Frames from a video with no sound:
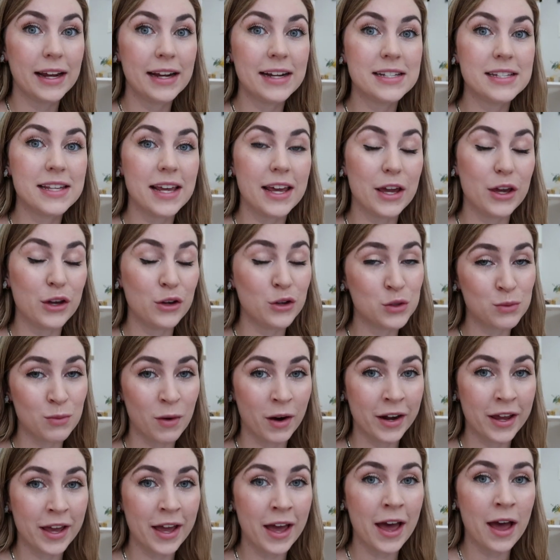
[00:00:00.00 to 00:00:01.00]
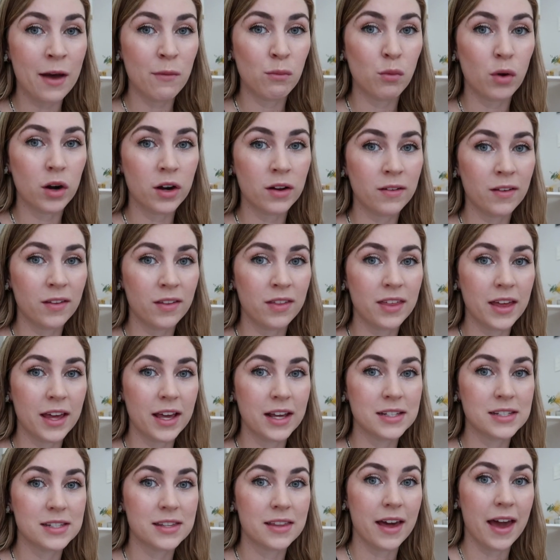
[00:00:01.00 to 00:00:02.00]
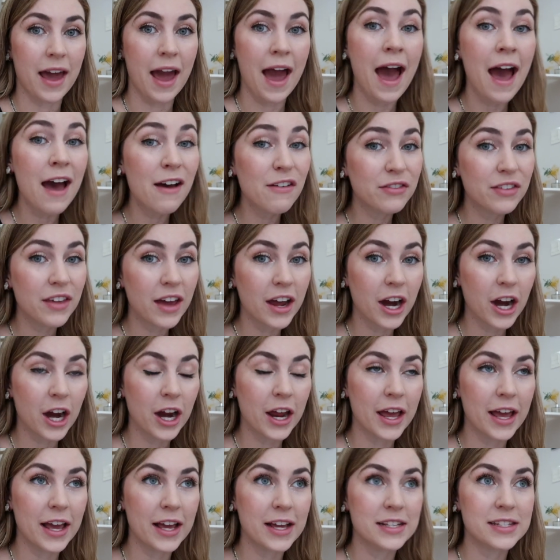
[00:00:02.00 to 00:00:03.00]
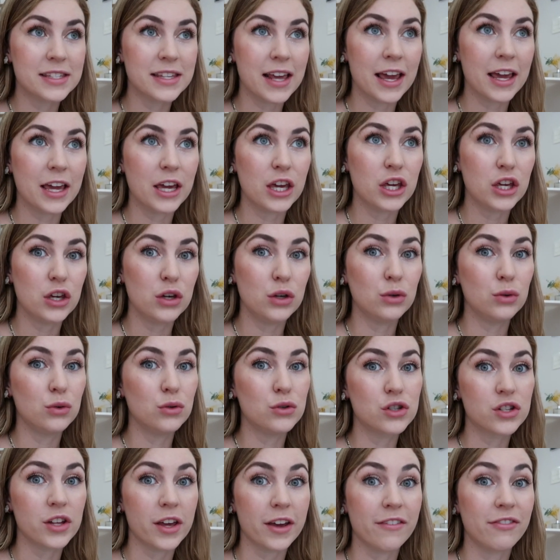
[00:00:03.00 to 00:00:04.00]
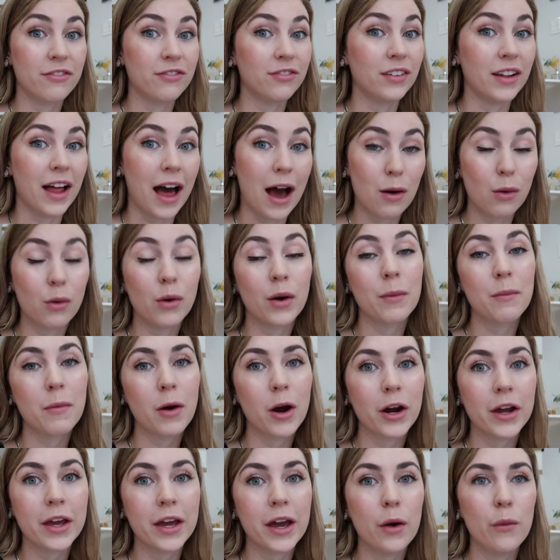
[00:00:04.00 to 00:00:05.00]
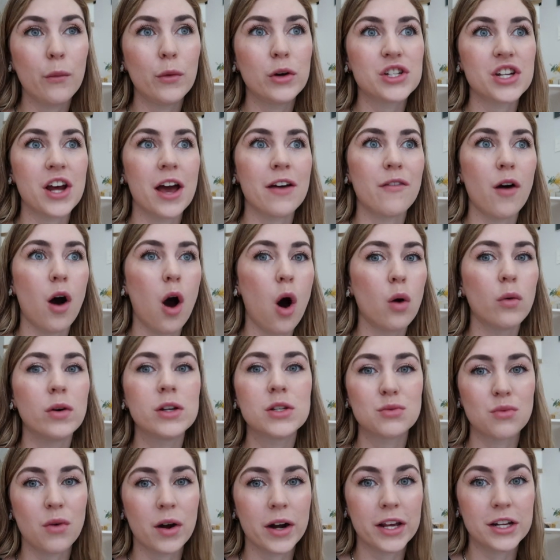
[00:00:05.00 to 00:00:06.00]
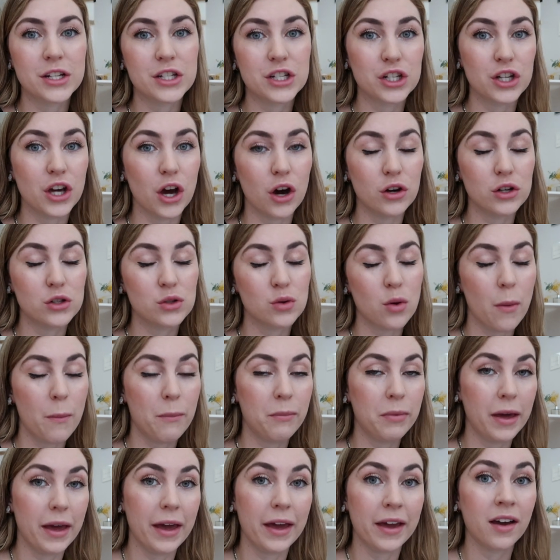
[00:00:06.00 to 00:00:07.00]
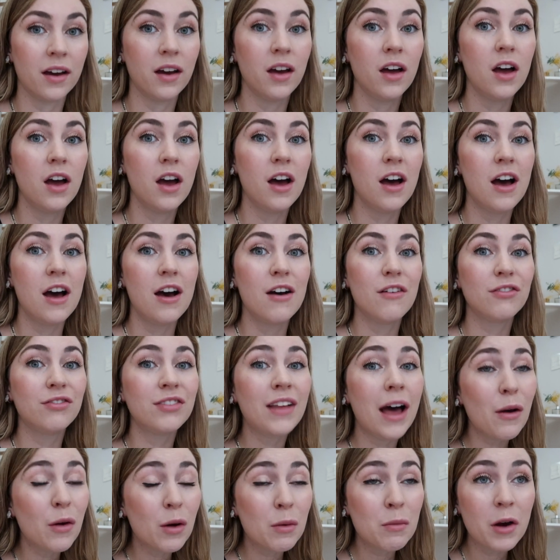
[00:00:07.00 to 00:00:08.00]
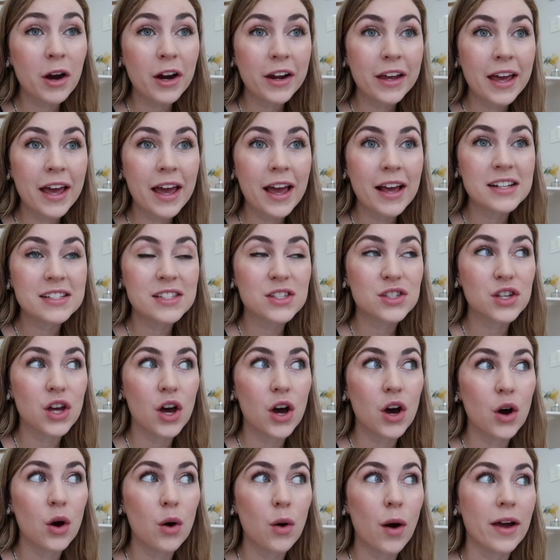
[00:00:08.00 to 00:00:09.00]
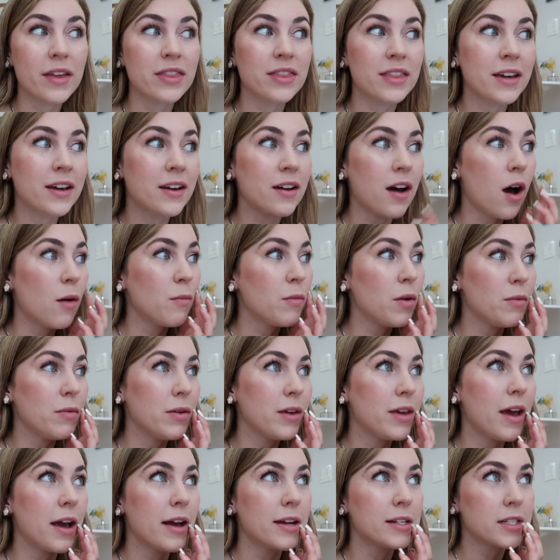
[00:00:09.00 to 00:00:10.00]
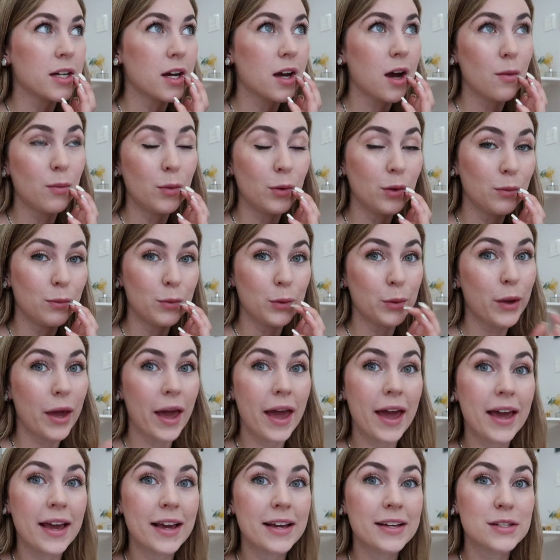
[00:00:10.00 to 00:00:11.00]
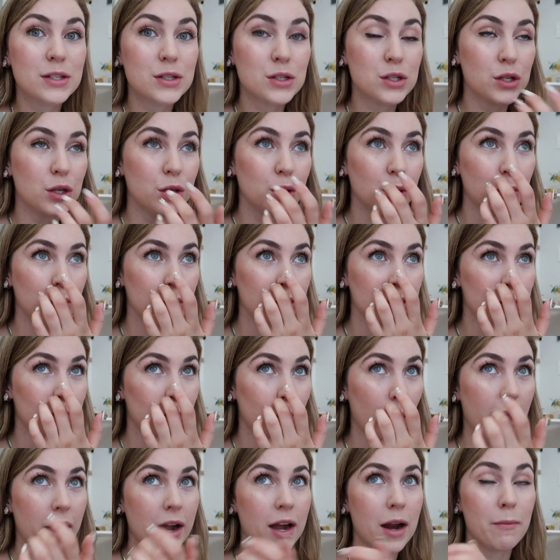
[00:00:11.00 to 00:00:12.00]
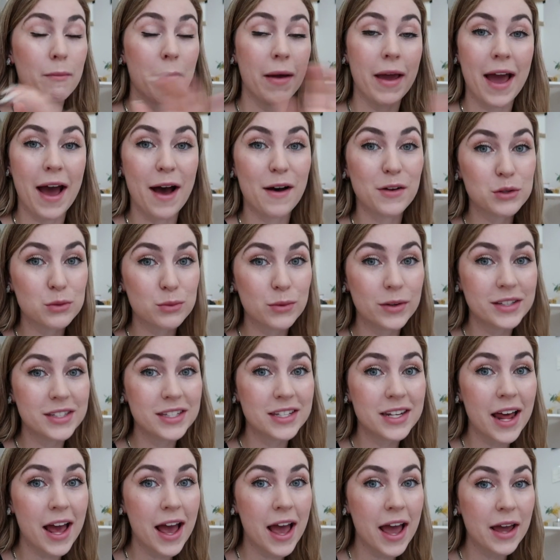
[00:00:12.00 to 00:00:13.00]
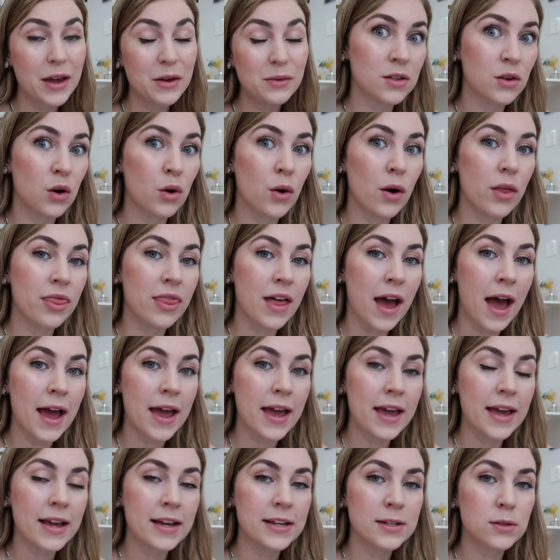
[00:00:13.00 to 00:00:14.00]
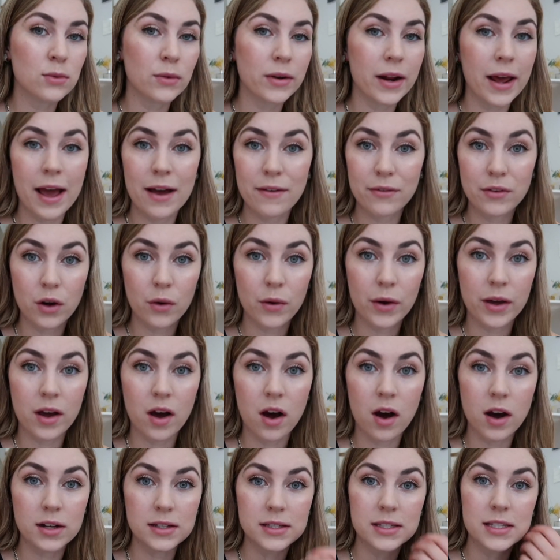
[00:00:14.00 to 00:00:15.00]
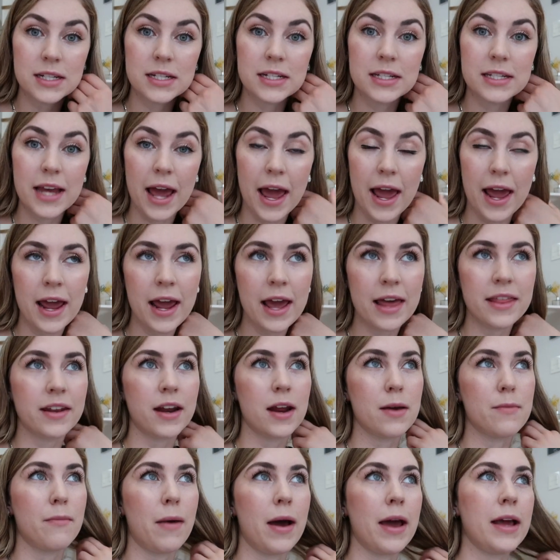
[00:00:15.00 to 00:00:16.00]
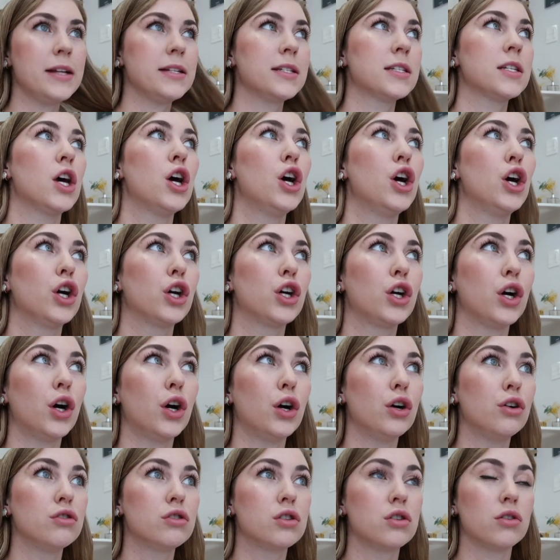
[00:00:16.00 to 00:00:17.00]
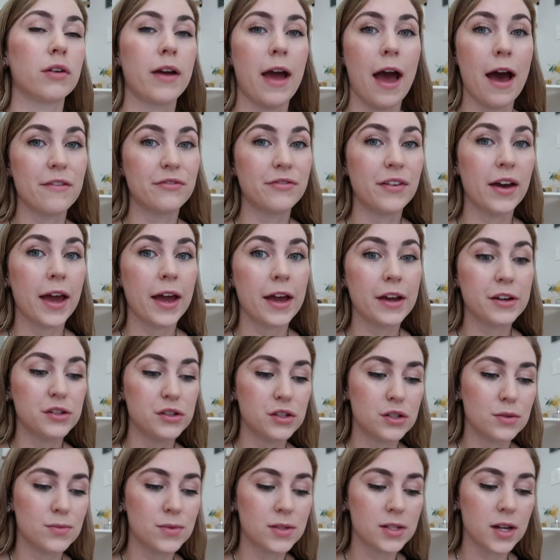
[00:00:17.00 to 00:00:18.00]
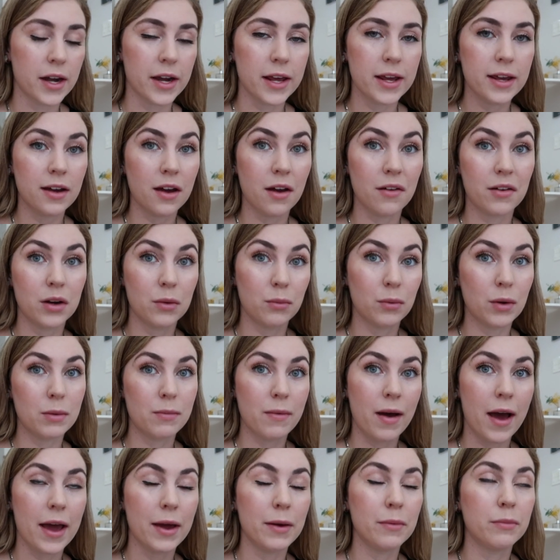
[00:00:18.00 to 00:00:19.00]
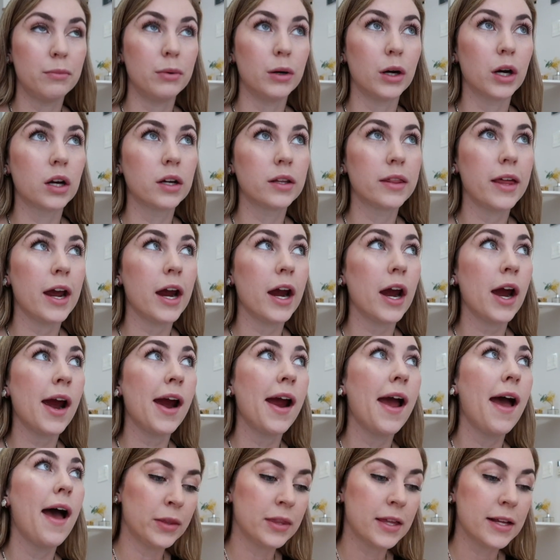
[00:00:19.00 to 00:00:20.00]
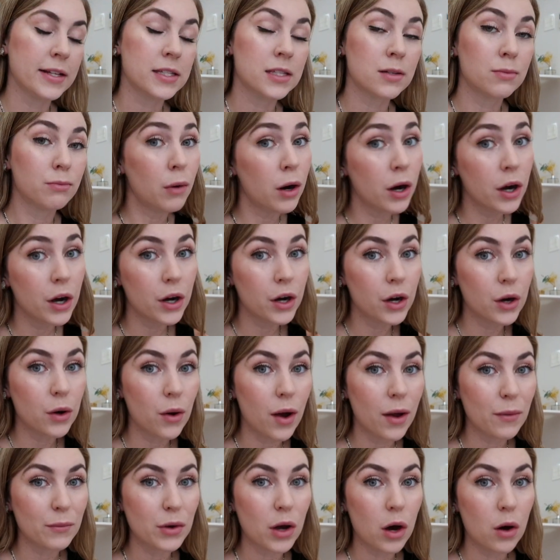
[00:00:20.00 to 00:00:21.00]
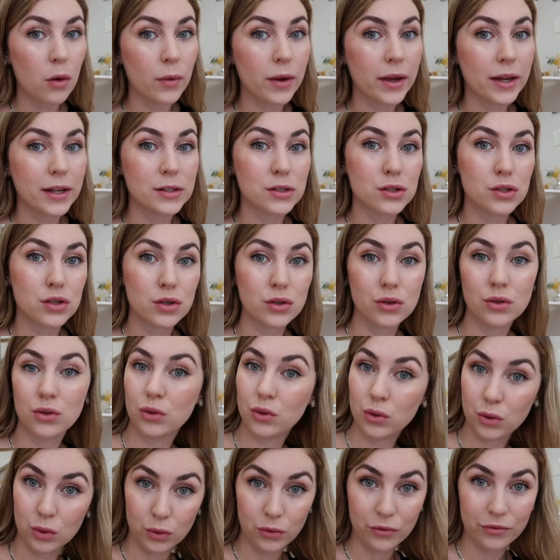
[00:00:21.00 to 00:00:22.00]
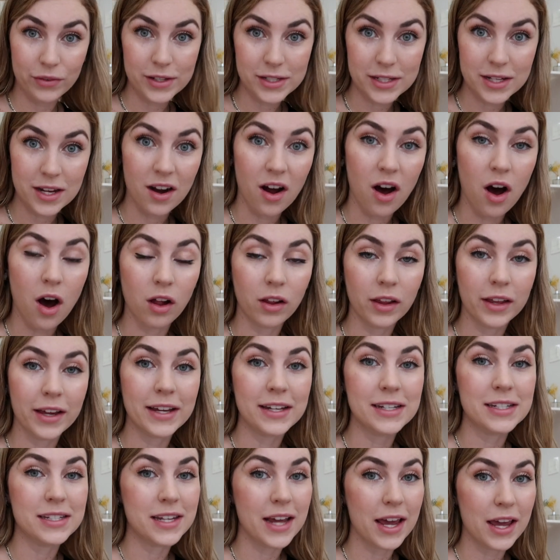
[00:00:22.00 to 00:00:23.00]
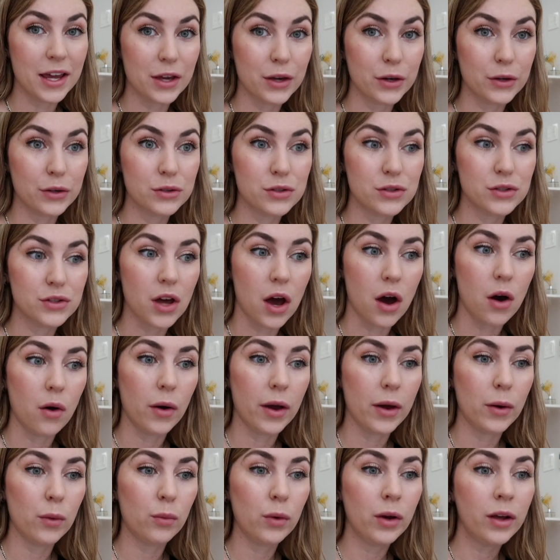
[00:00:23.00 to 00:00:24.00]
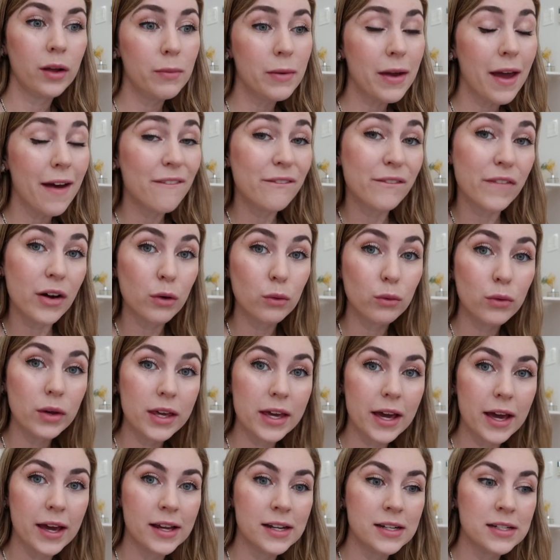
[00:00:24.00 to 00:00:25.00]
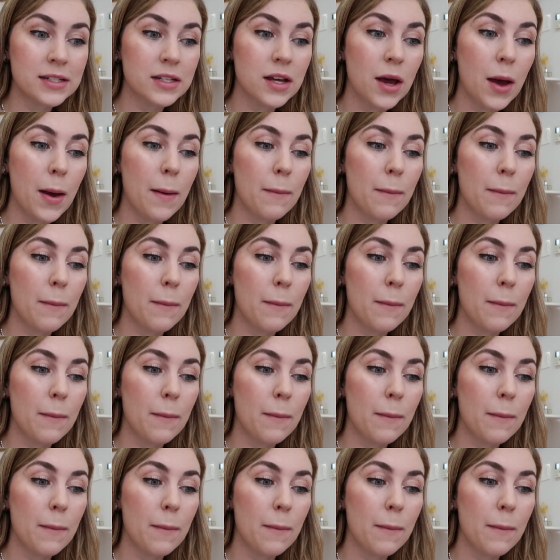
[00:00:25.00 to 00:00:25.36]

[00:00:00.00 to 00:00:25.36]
It is a huge market and one of the things they have there is a huge like flower market, which I've always wanted to go to a big flower market. So I think I'll maybe get a couple of bouquets to just brighten up my house with today. So that is what I have going on today. And then I might go to a cafe and do some studying. I'm gonna bring my book there. But then tomorrow I'm going to visit Ollie and Daegu. So it will be a fun weekend,